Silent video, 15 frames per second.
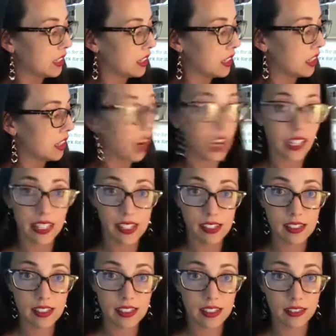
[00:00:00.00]

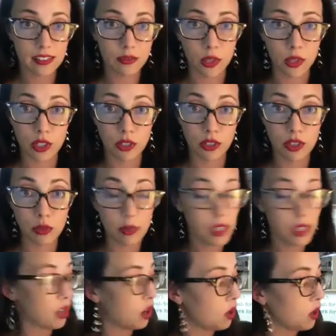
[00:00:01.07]
Onyx, which used to be
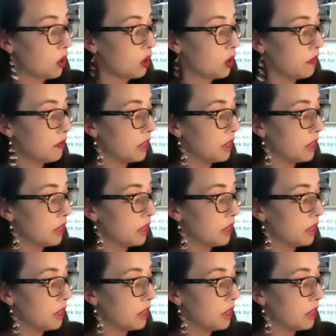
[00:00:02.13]
Coal.